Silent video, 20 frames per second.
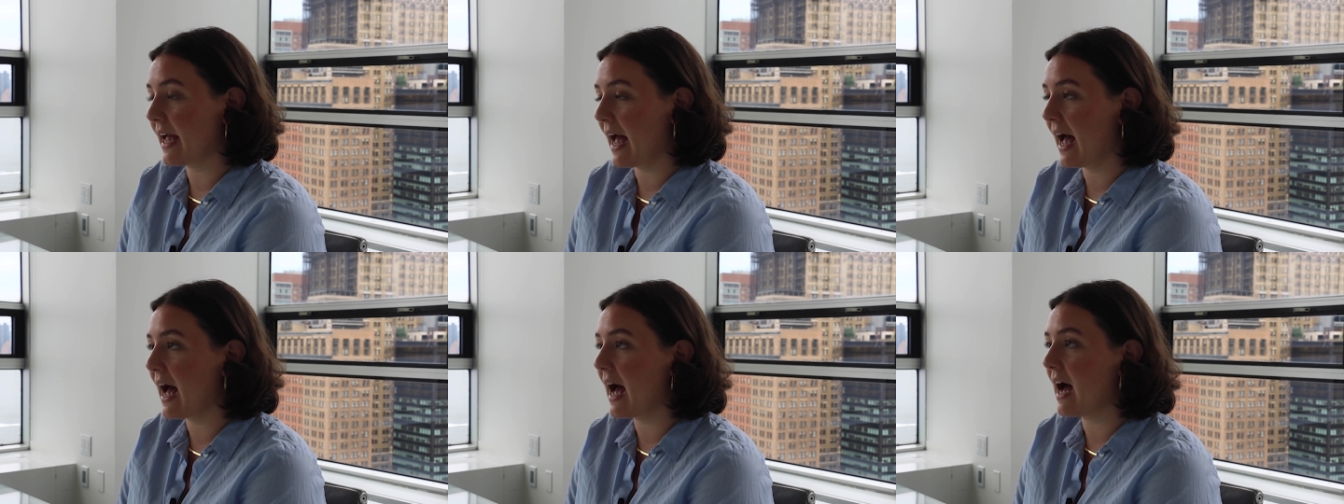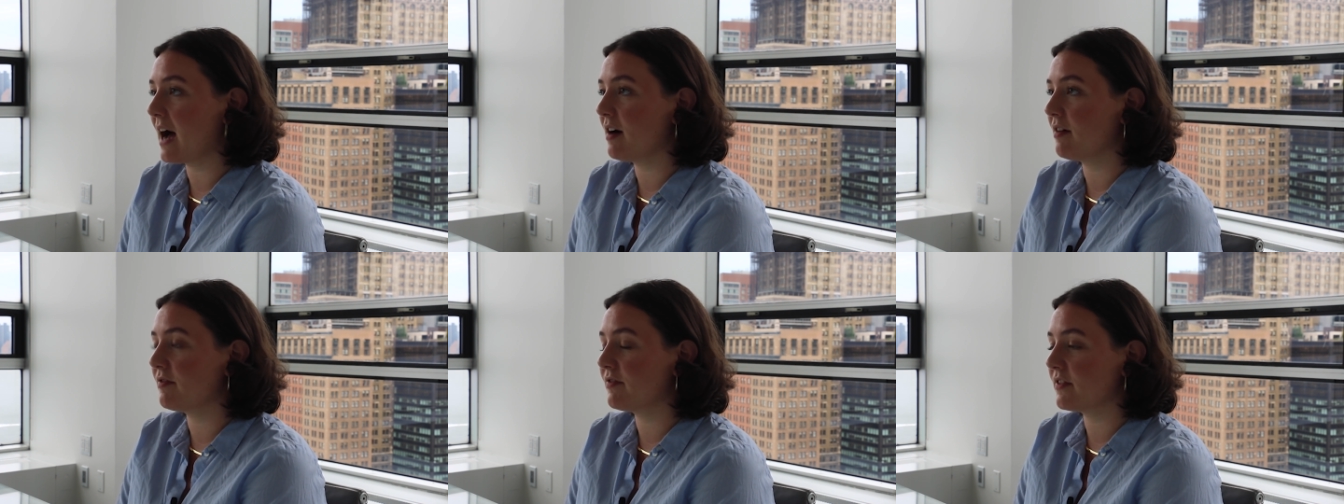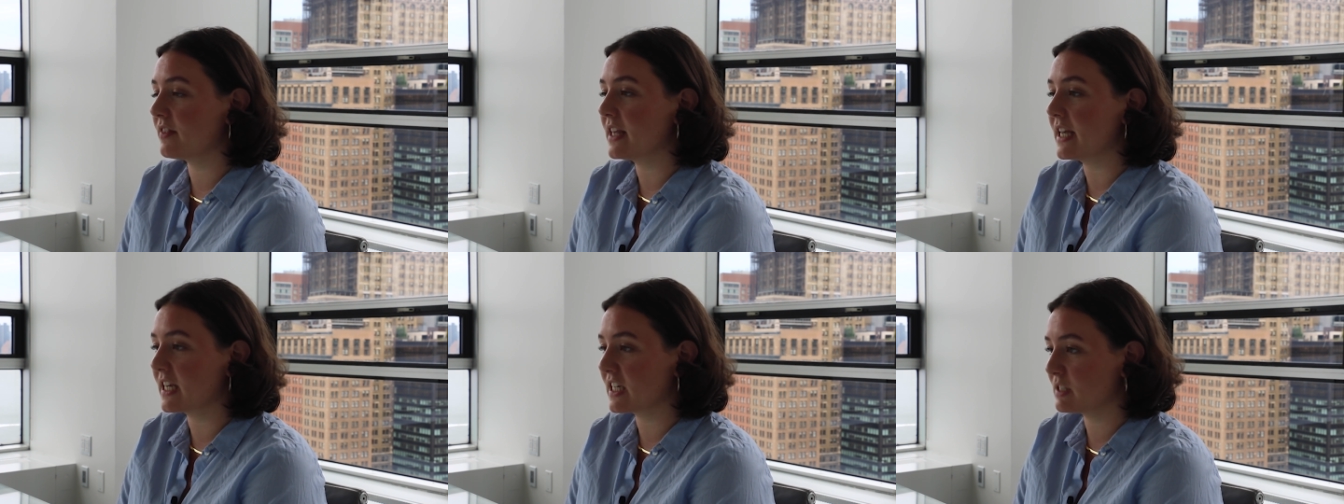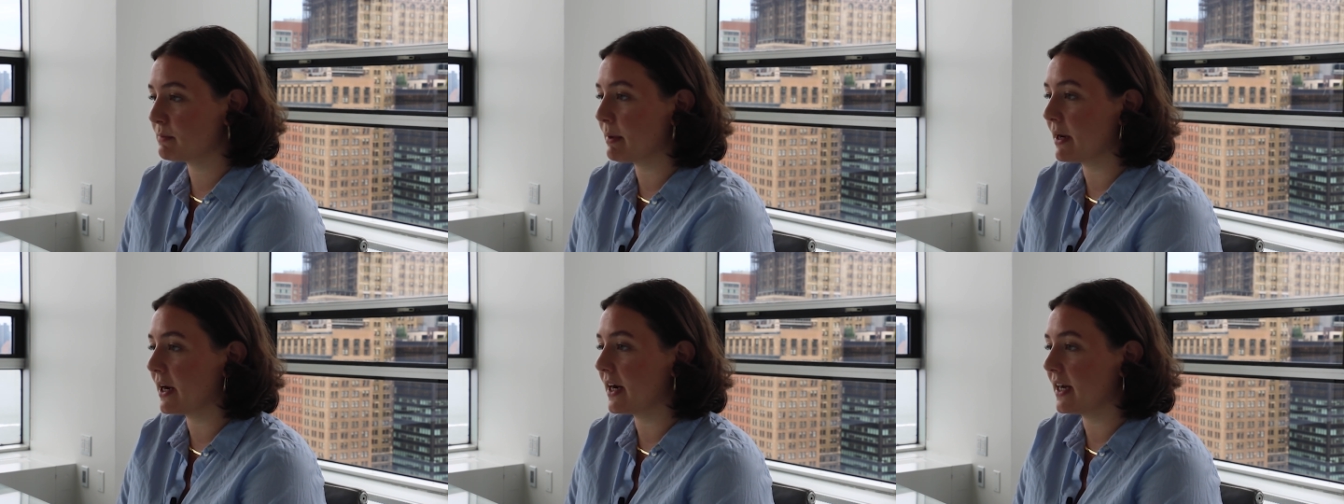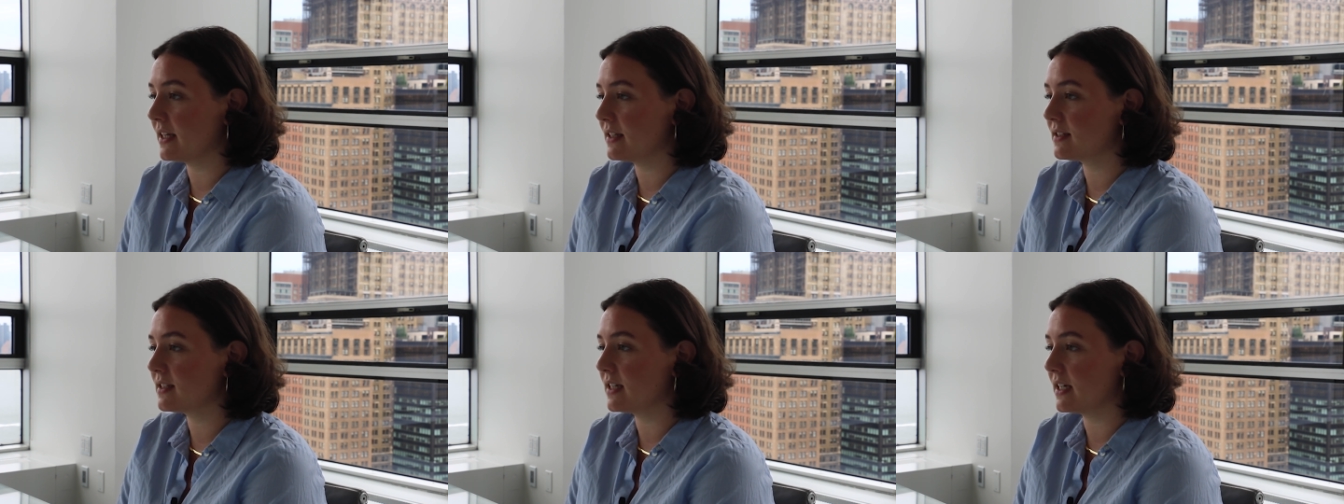I have the
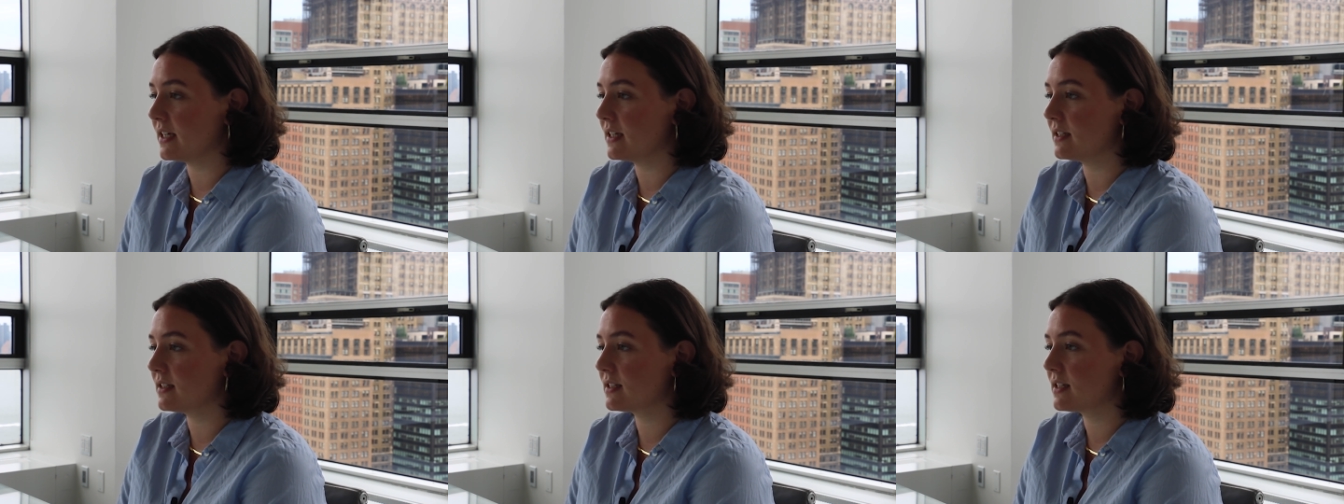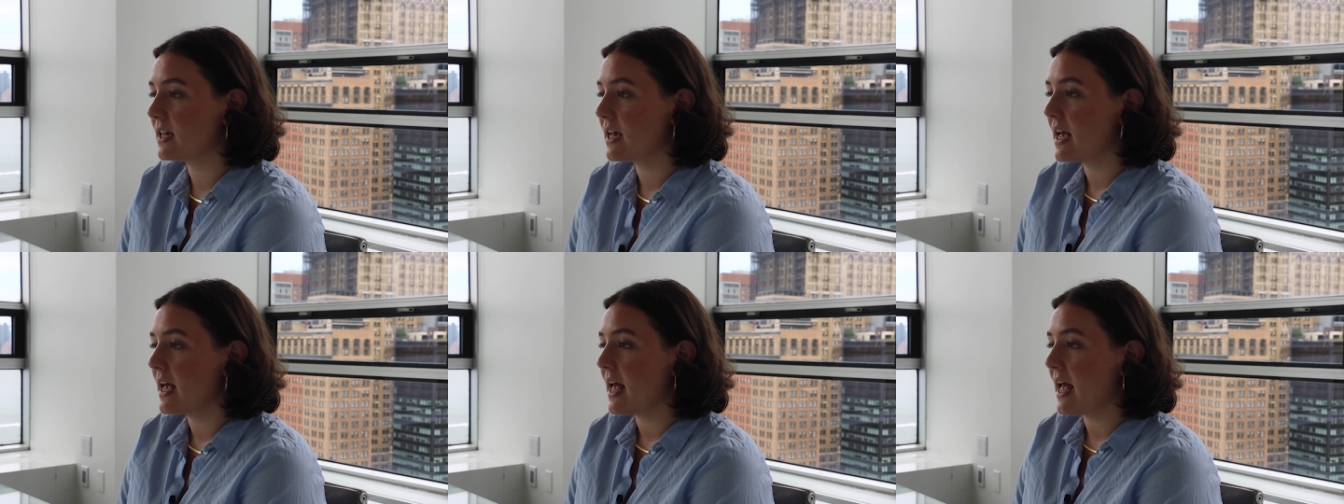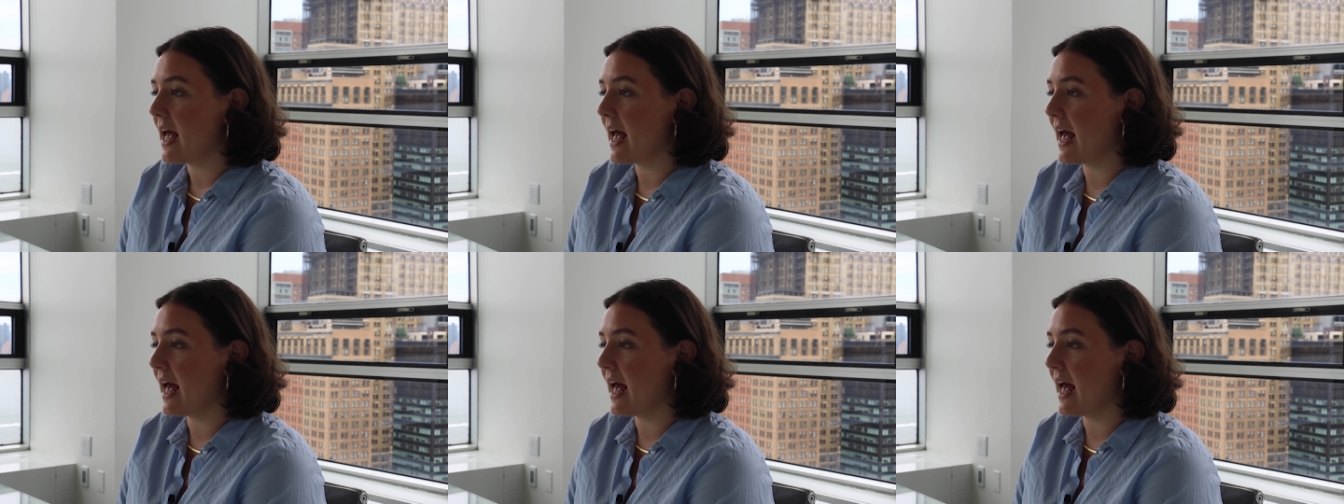experiences